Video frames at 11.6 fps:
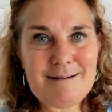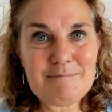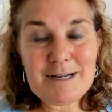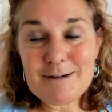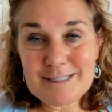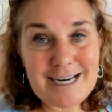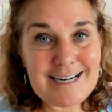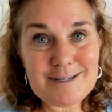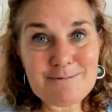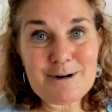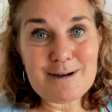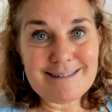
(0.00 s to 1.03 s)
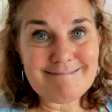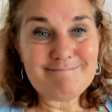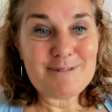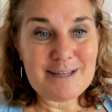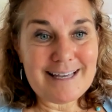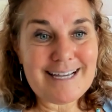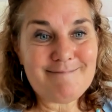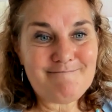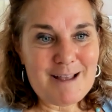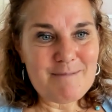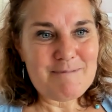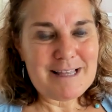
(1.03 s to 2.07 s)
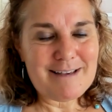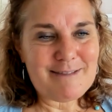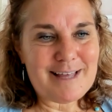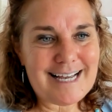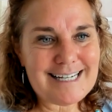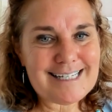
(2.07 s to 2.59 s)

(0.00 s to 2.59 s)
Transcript: It'll change the world, really. I believe that.